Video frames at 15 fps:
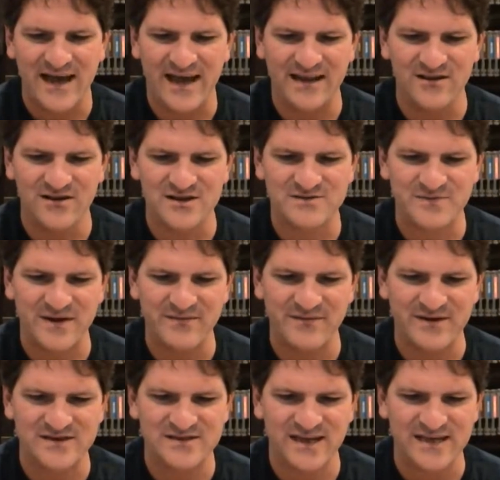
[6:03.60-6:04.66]
and it looks pretty
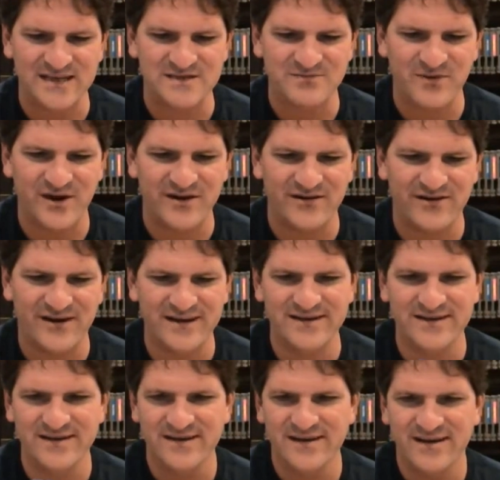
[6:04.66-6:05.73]
much like spot
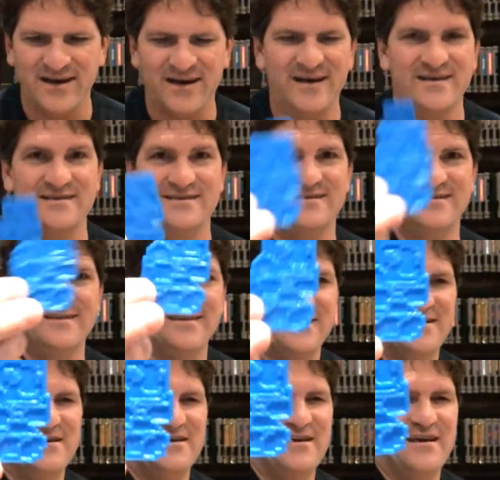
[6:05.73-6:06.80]
on
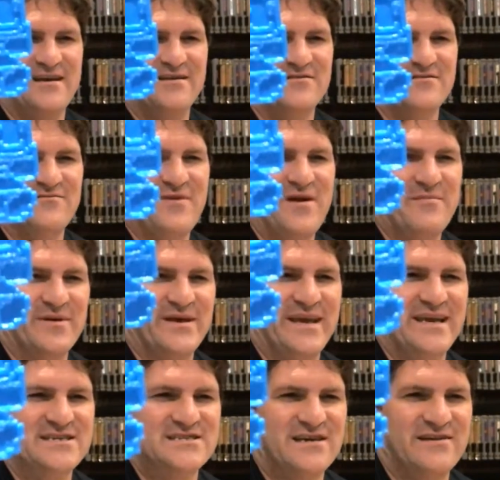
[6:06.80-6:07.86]
the
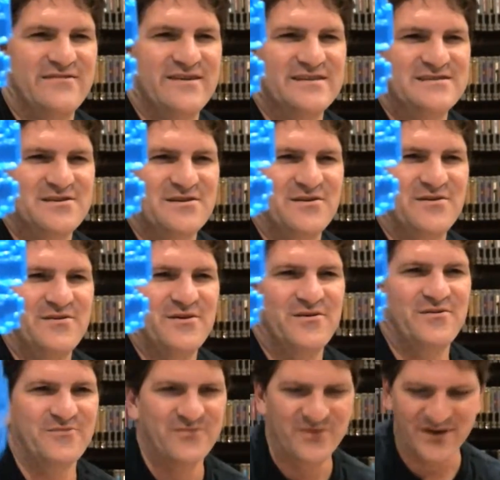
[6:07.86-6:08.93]
replication of it, so
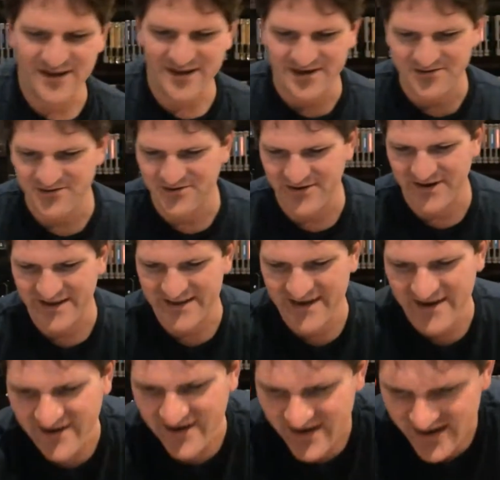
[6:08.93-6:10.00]
really cool right
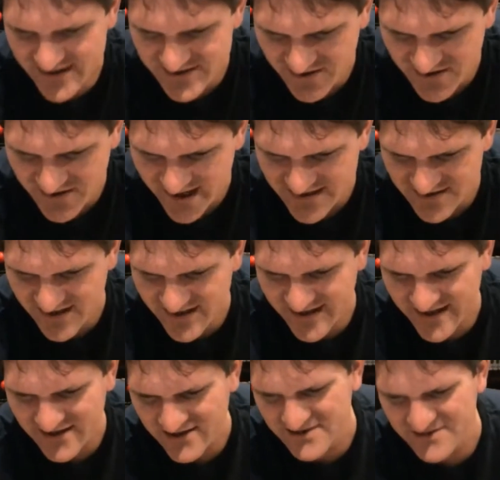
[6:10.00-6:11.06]
there. So thanks a lot,
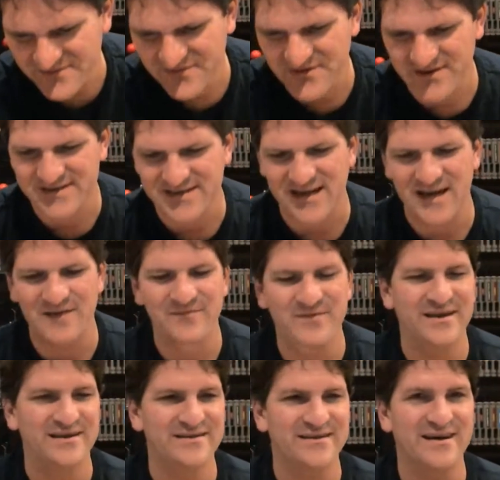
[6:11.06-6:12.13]
Nicholas, for the time
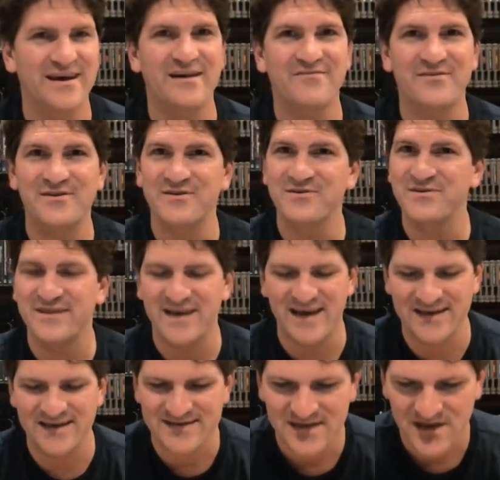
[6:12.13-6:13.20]
and the effort doing
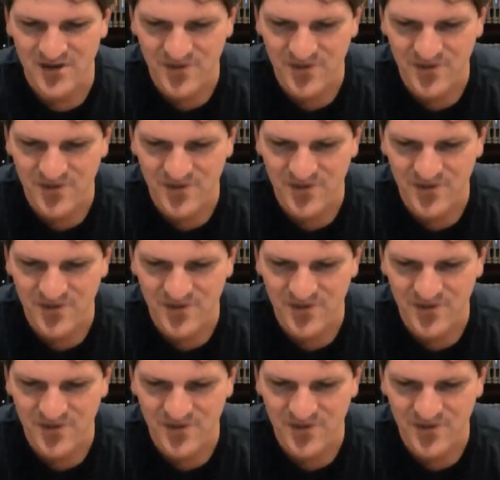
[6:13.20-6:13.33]
that.